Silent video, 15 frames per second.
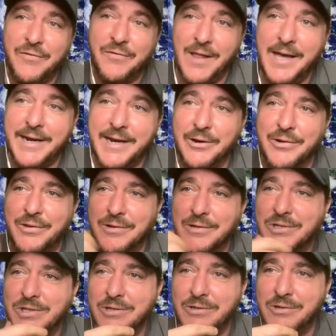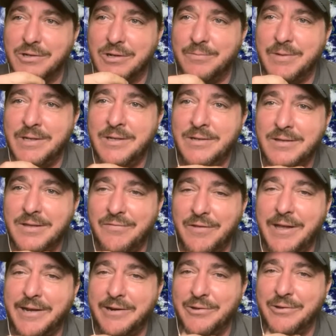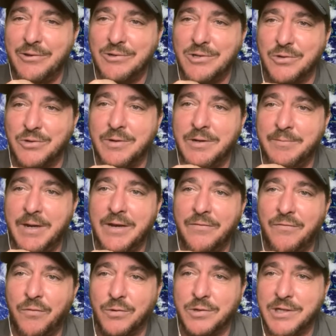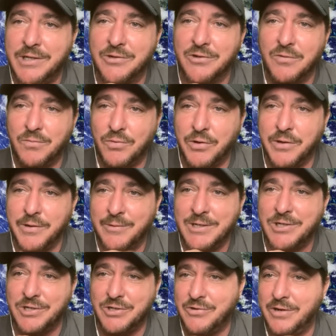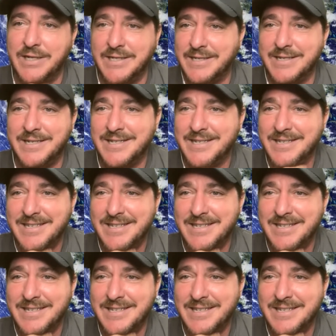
flat earthers too could be. The flat earthers are run by a 14-year-old boy, which is crazy.